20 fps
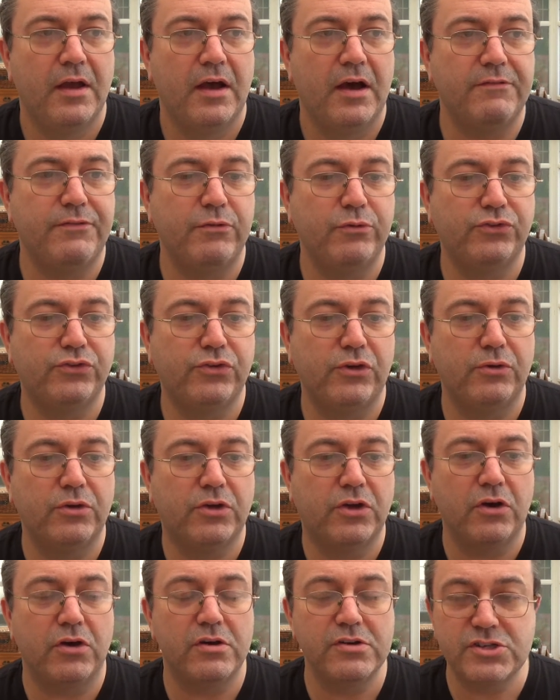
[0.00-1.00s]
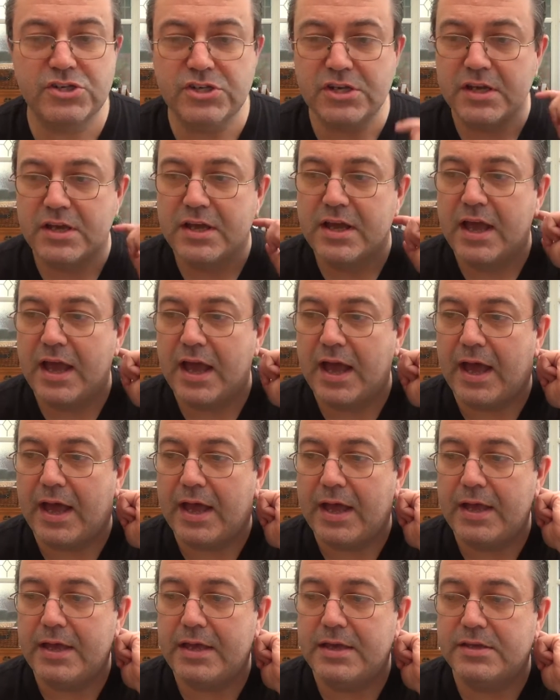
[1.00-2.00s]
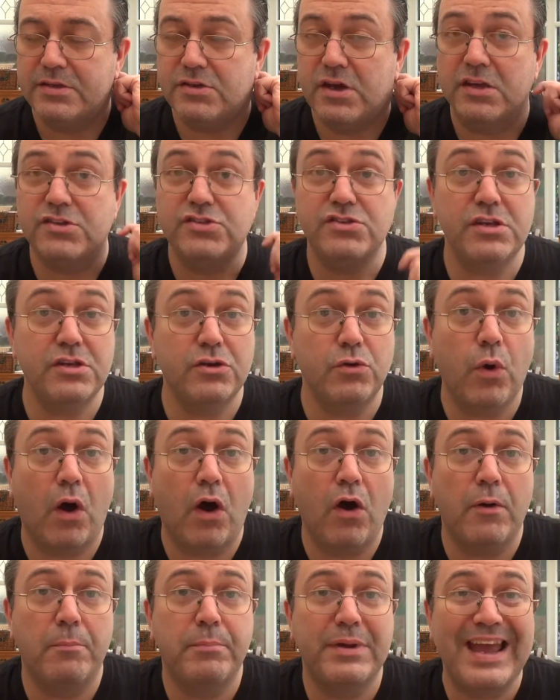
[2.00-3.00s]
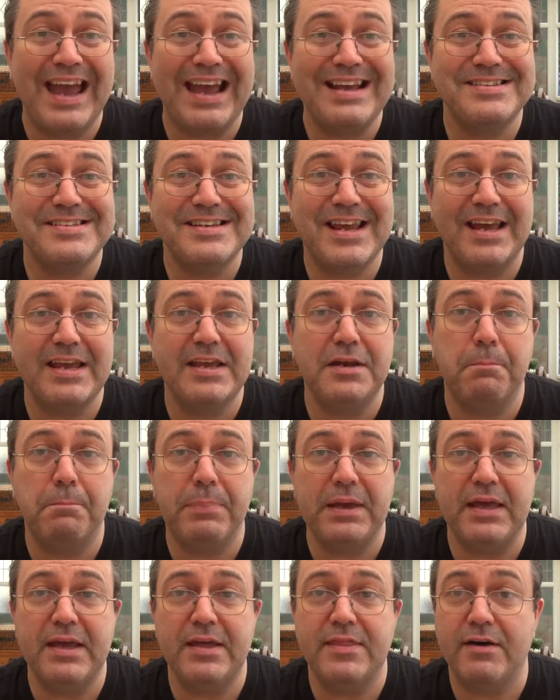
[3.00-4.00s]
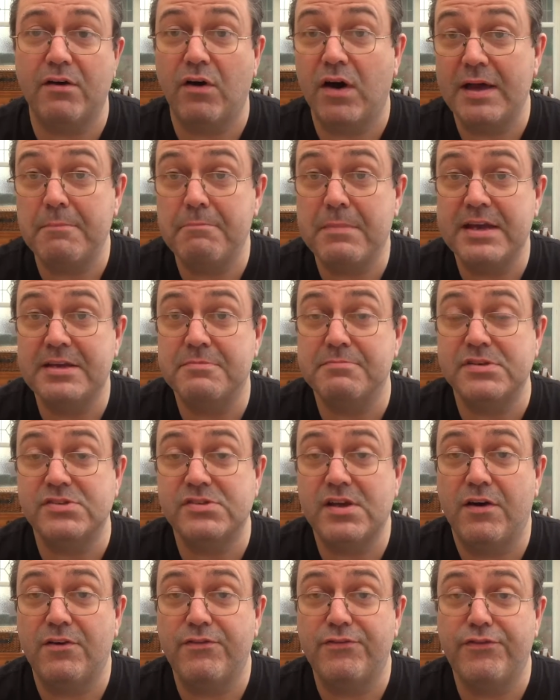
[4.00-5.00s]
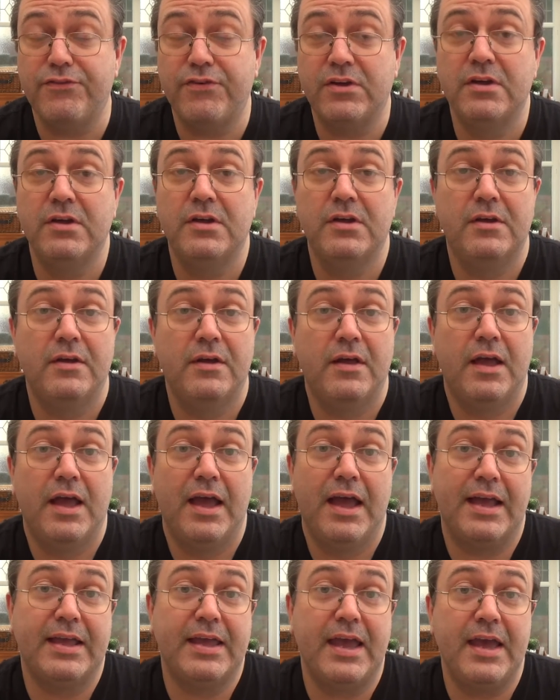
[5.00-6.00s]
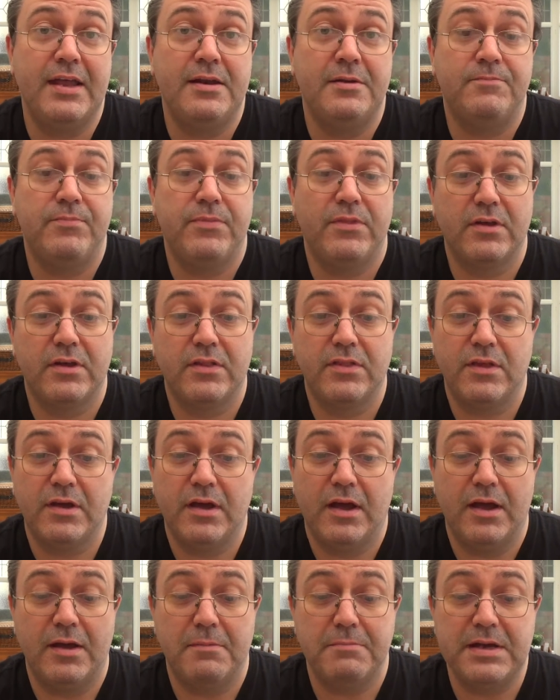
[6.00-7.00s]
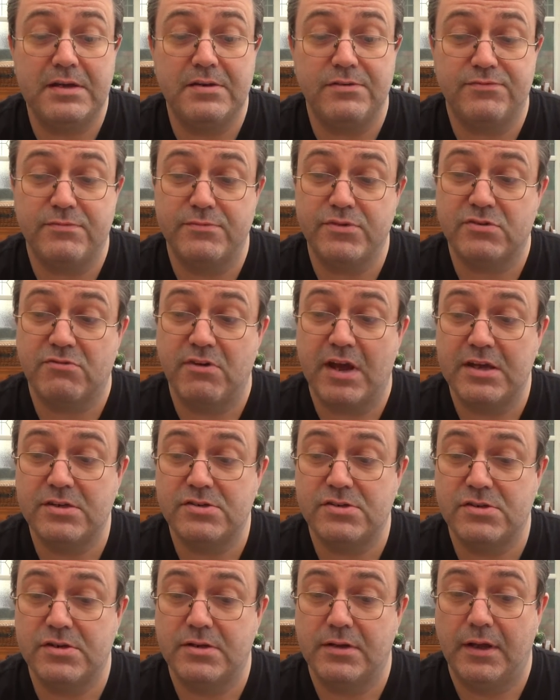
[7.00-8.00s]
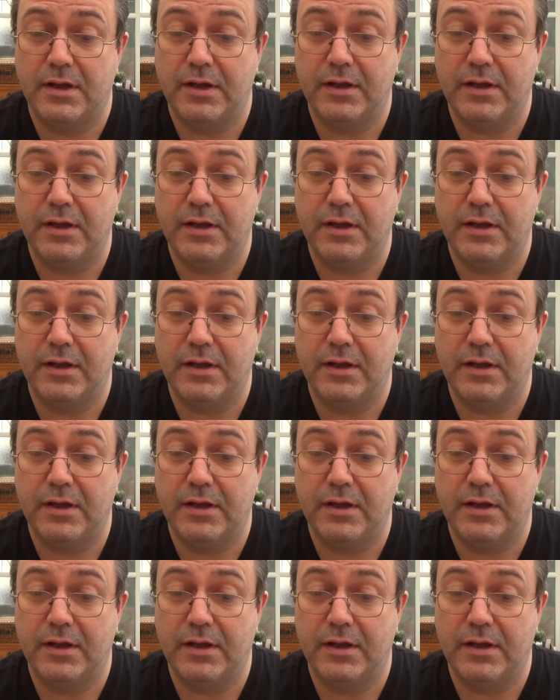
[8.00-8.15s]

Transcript: I've also got a single hop Cascade beer that I made myself. Again, made it from scratch.